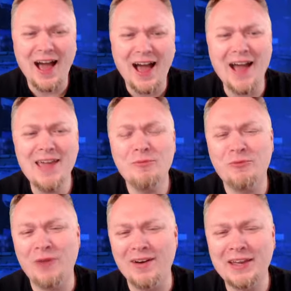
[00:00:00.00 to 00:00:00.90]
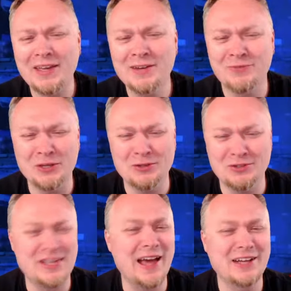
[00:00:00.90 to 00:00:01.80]
I am very
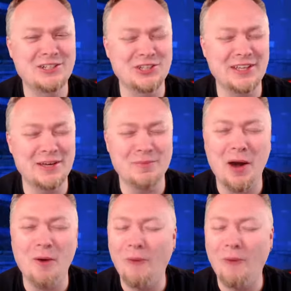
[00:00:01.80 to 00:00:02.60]
confused actually about